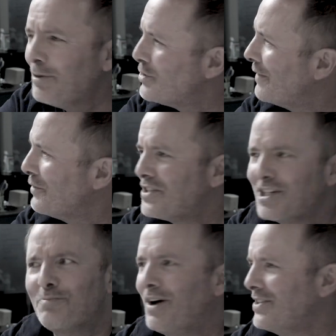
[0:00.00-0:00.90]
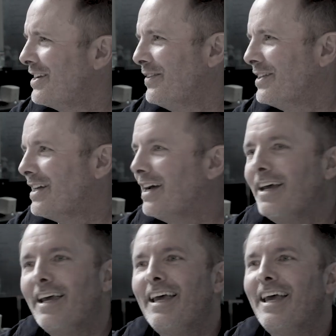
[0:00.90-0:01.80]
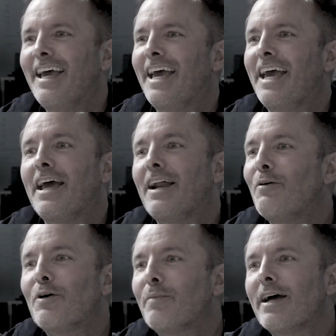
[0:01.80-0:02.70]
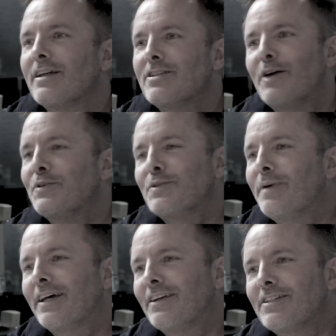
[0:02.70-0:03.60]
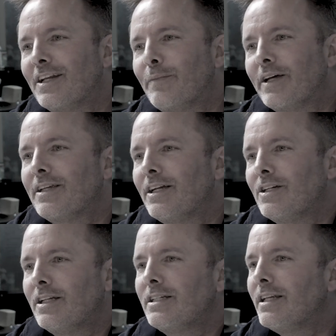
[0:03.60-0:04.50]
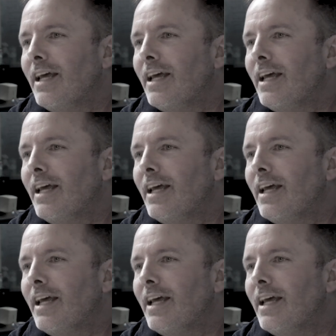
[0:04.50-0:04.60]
I've been trying for six months to get over this guy. And I walk back, and Thomas is back there standing backstage, and he said,